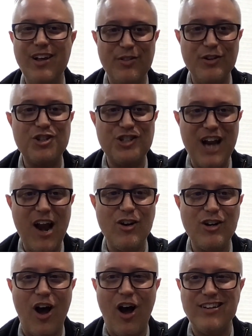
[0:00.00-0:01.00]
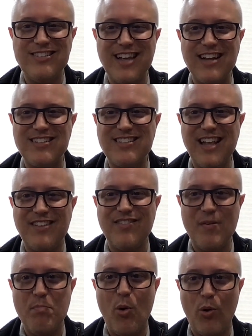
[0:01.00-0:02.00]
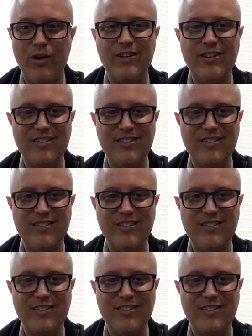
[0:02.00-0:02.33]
the shared context that's important.